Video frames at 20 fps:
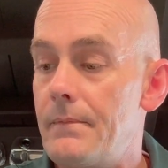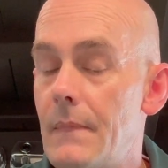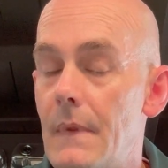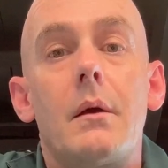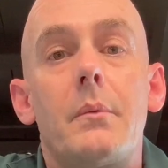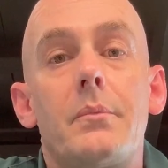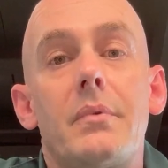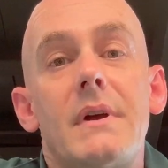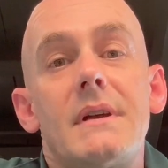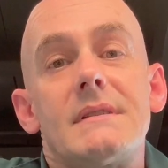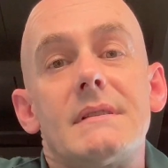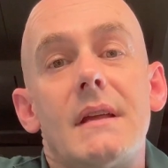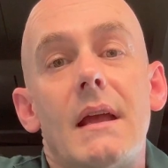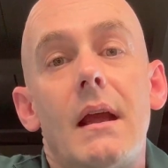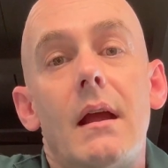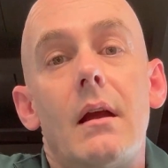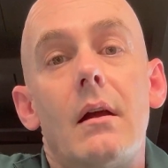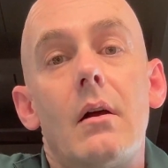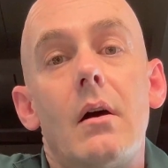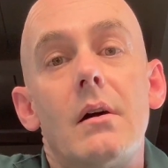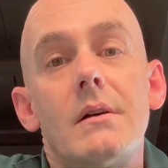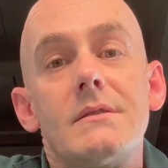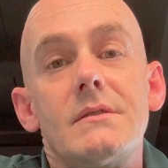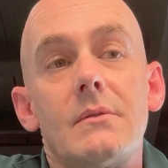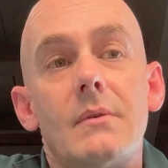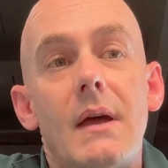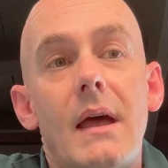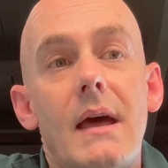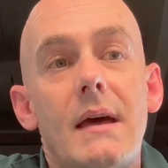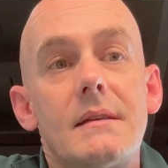Compressed air
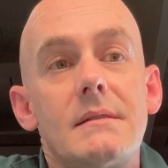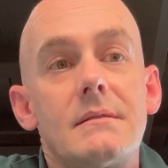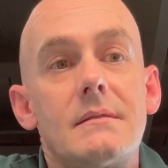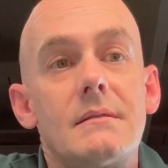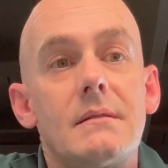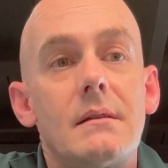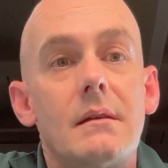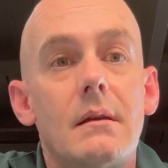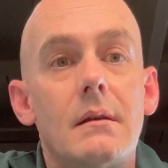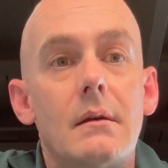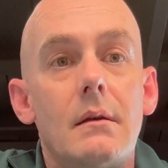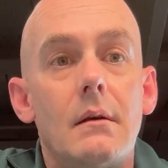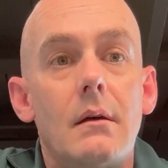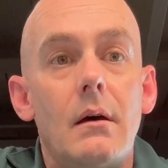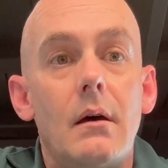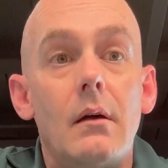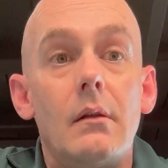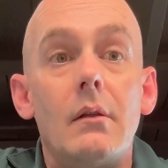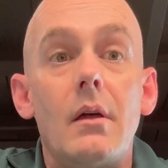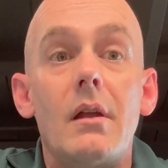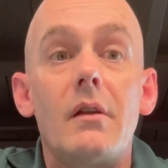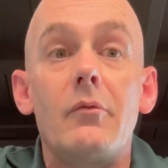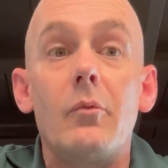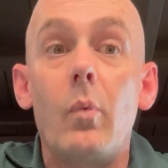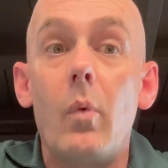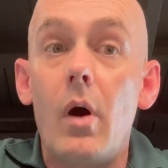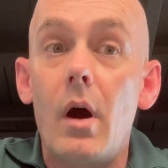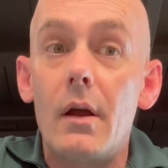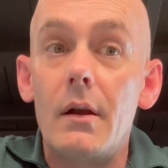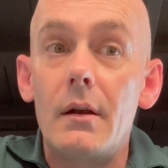also has a lot of
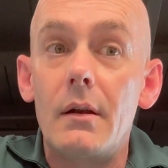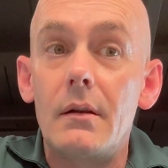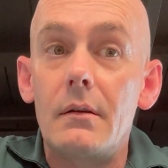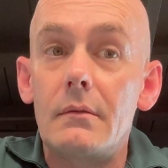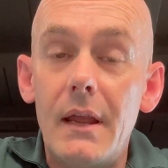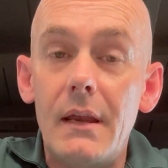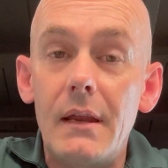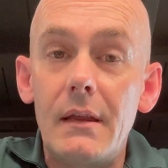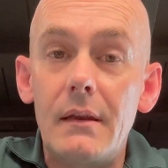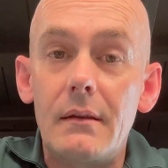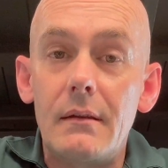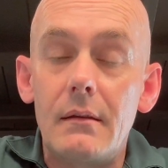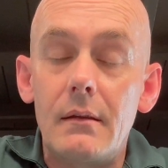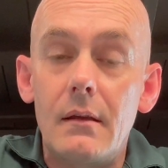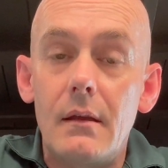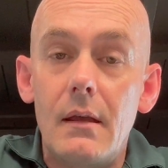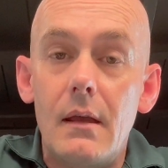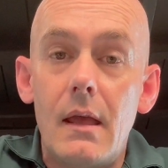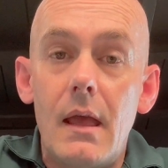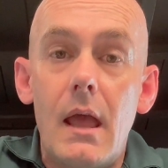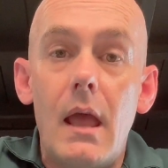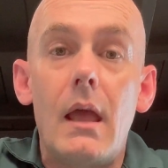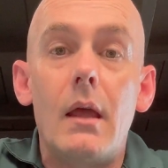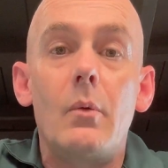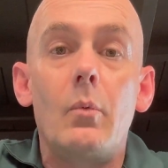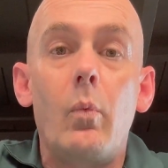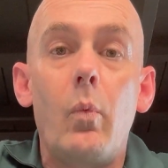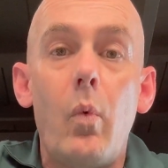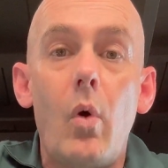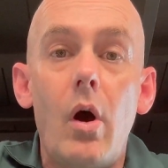water in it,
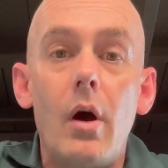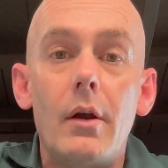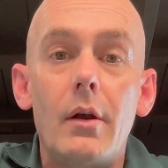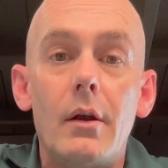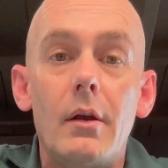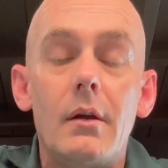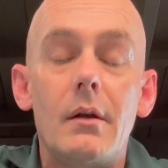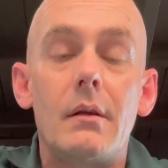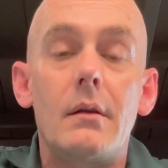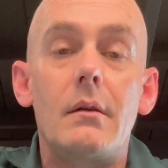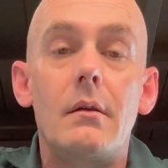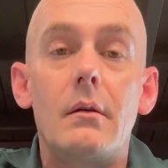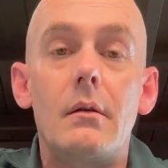and water